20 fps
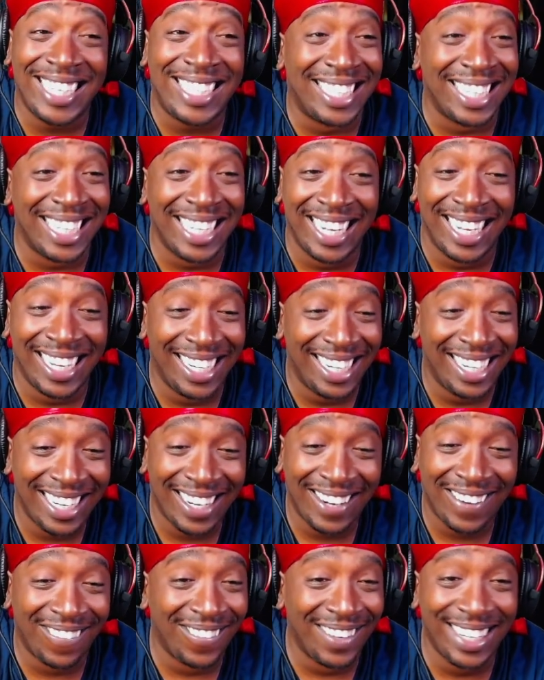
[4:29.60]
shit.
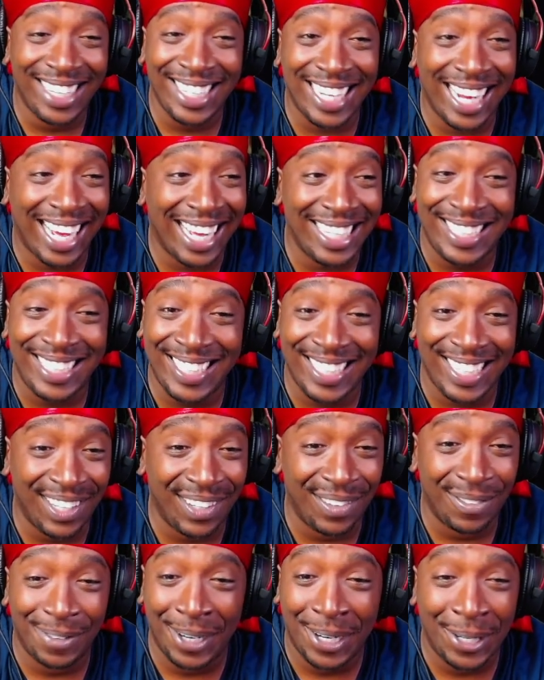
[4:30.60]
Really oh, not shit,
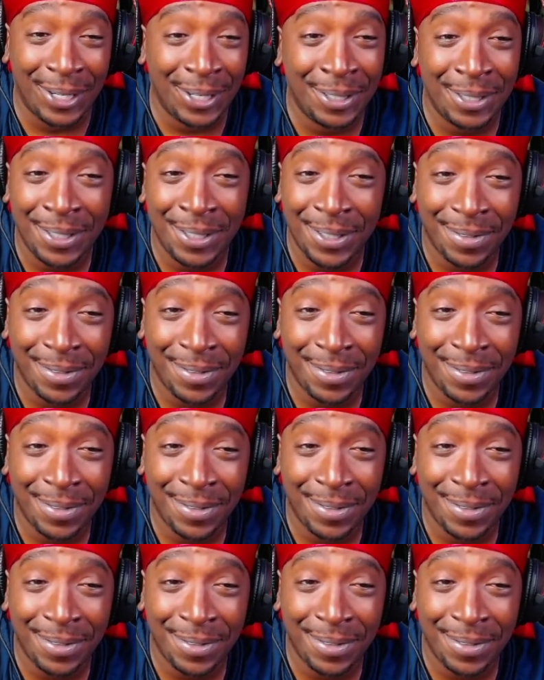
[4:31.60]
bro.